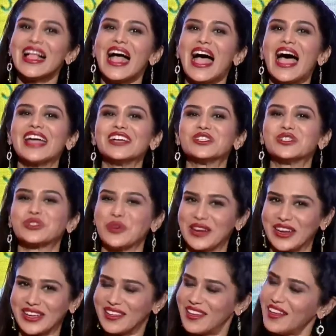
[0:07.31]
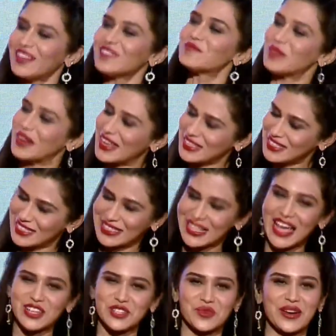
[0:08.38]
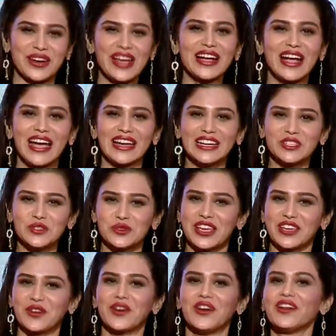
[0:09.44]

And joining her, please, Aishwarya, kindly do take your